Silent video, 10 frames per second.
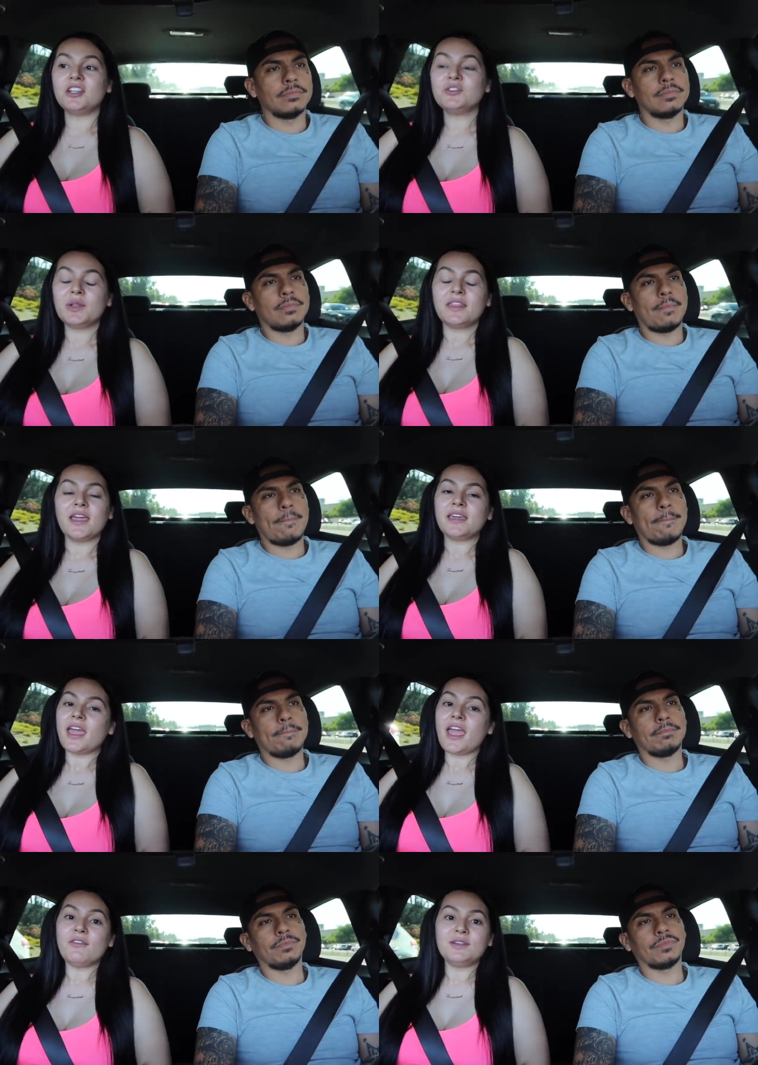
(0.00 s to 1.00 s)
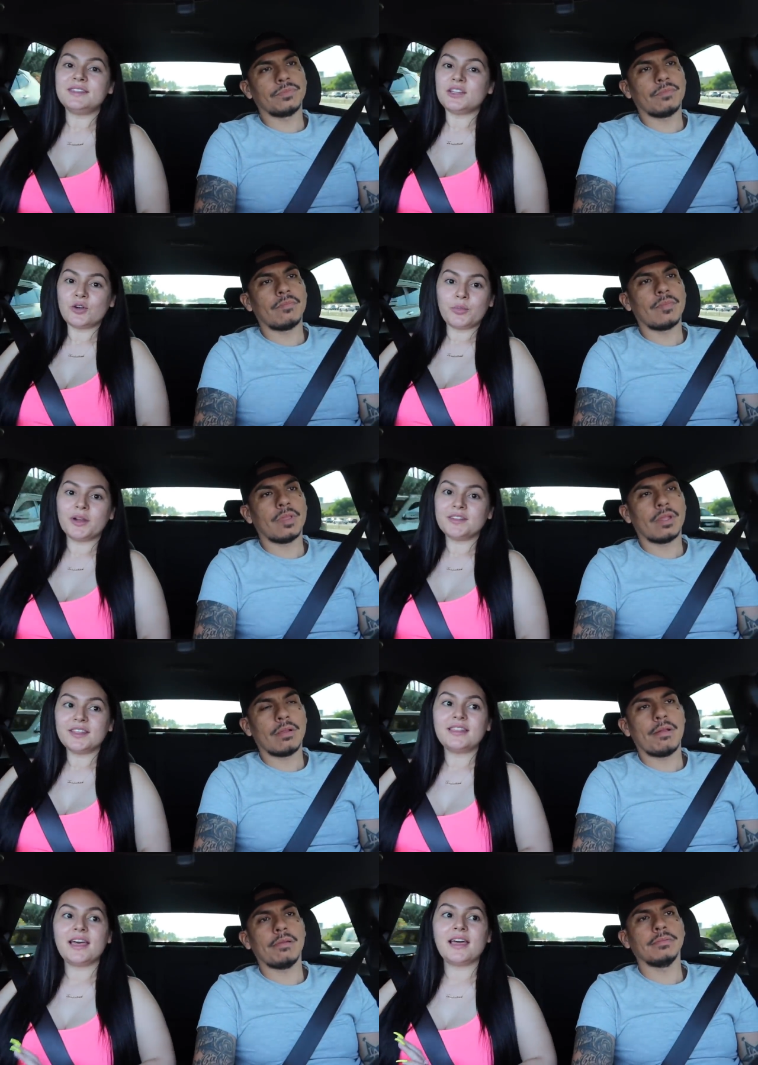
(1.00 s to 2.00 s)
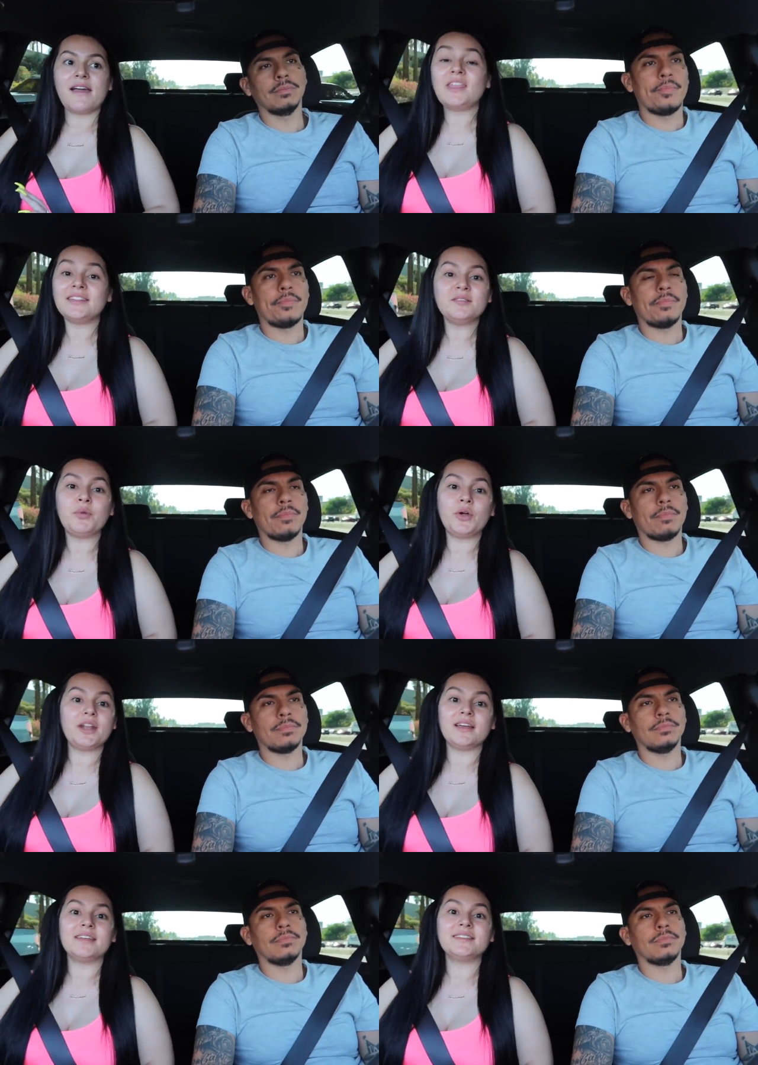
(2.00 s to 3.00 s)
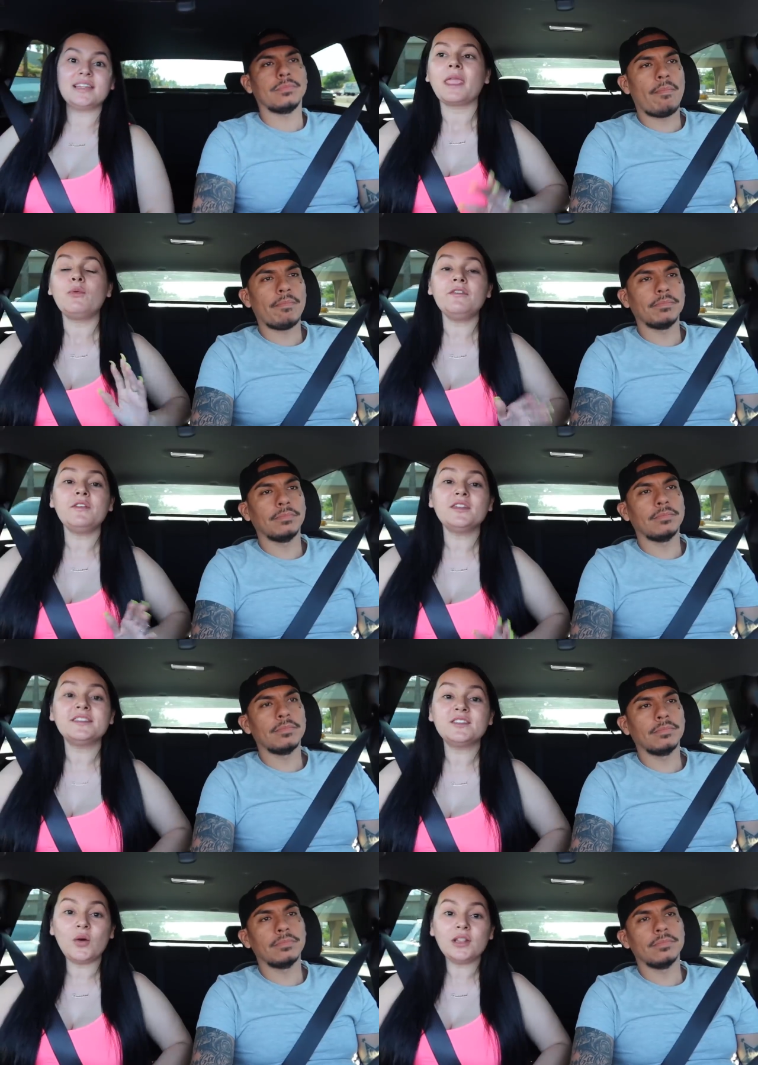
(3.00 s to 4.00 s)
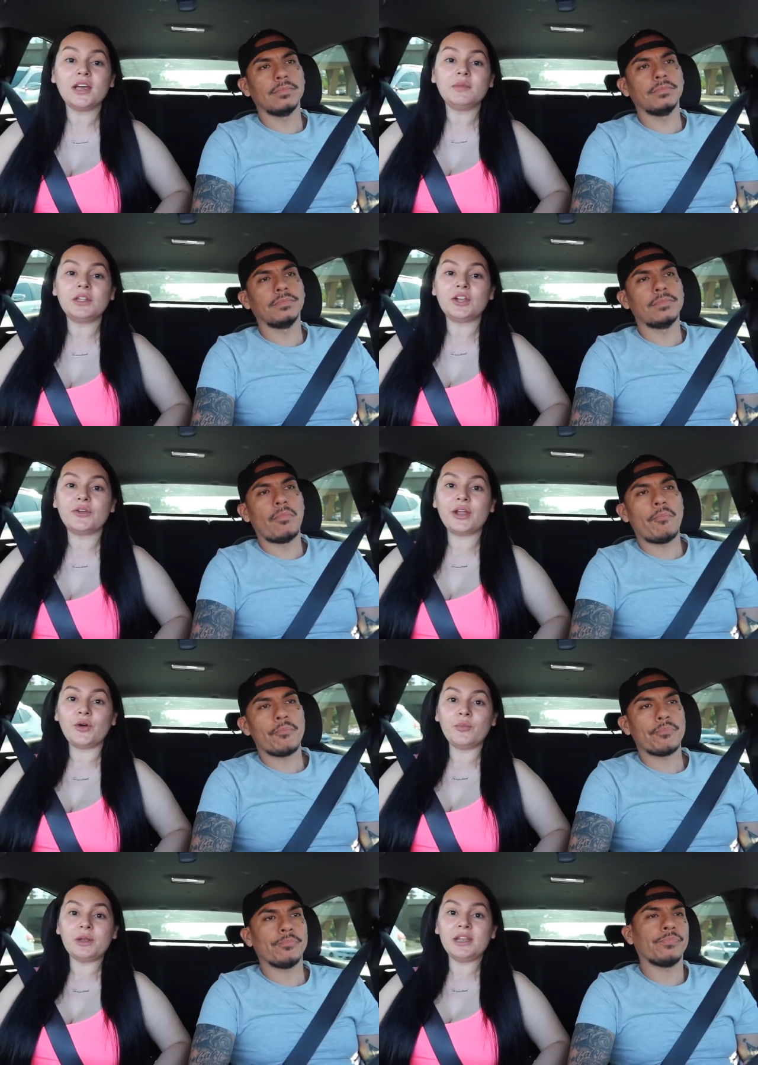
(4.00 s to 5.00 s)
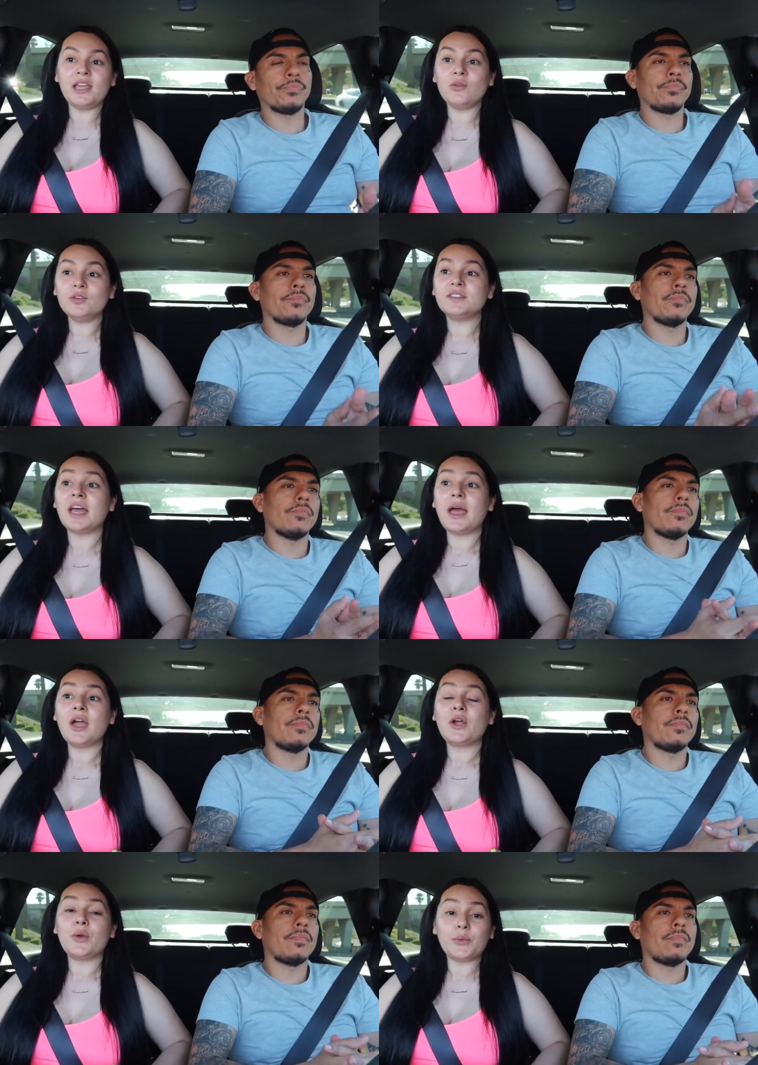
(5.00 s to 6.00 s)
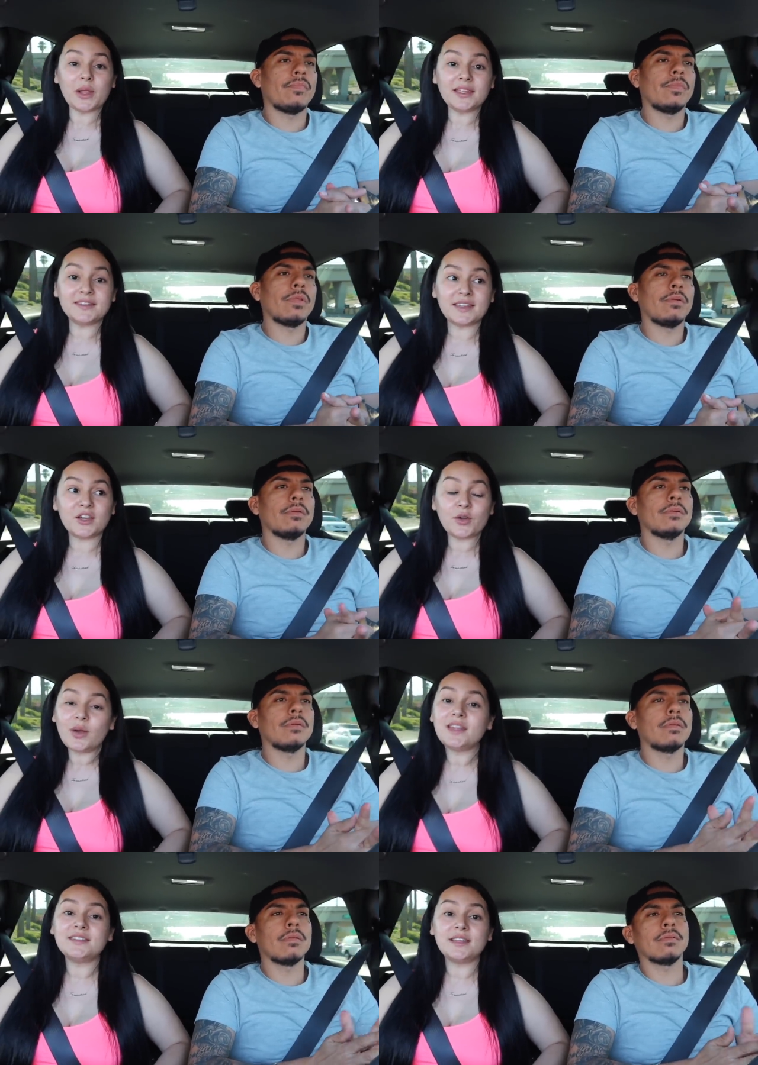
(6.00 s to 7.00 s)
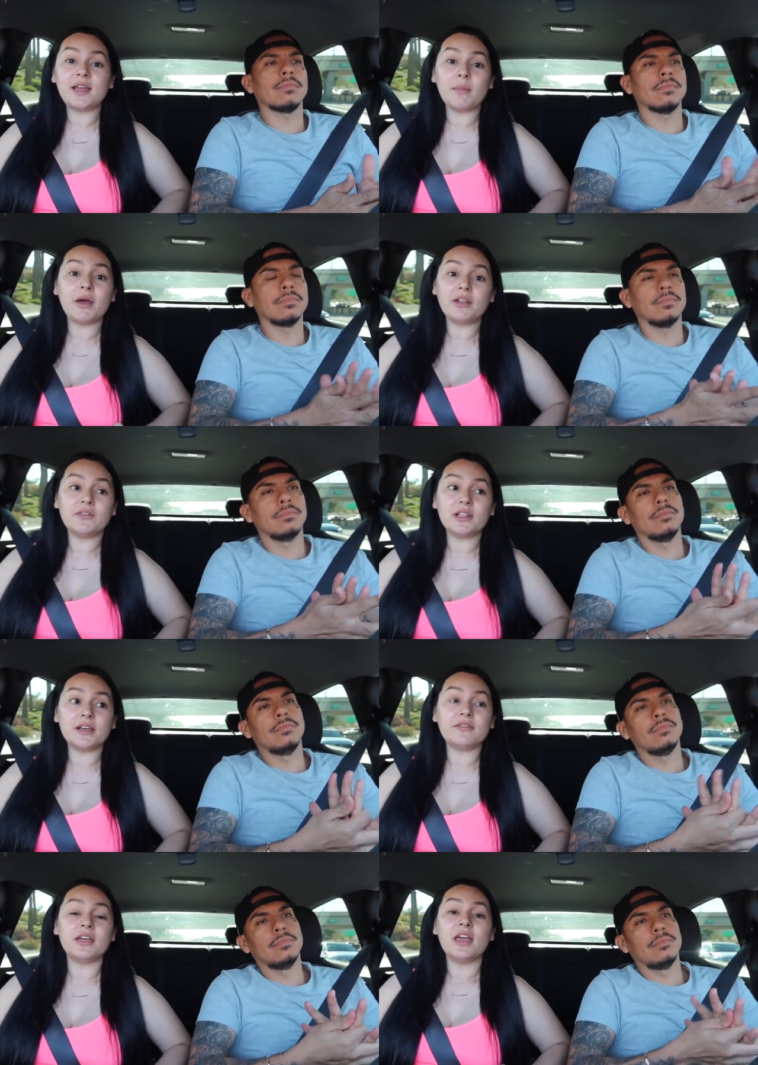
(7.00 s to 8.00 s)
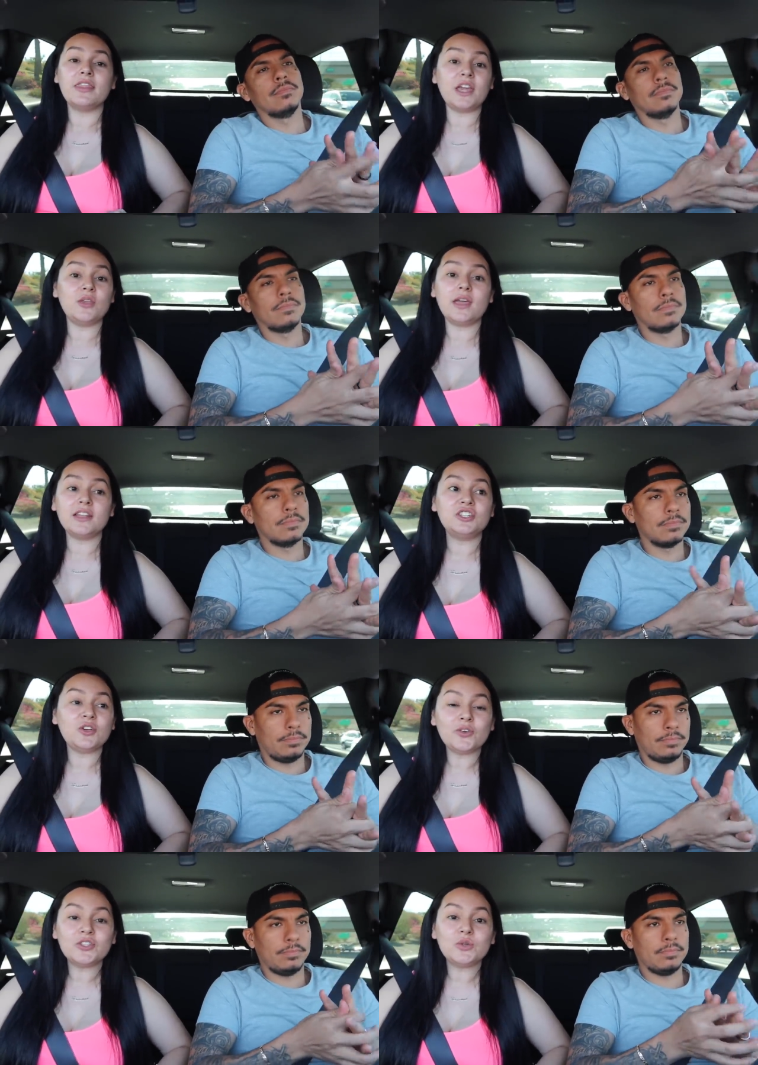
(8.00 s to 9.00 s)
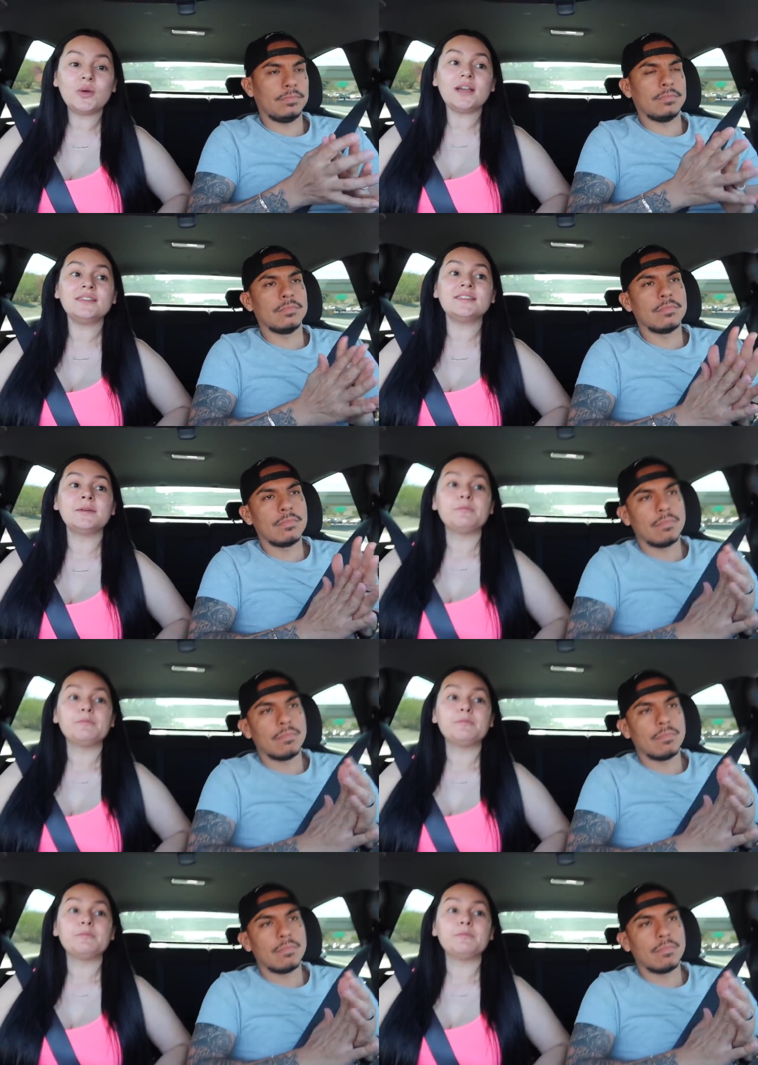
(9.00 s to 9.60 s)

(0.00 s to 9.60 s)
Speaker 1: just want to thank every single person that that supported us like we felt so loved in our grand opening it was crazy crazy amount of love that you guys showed to us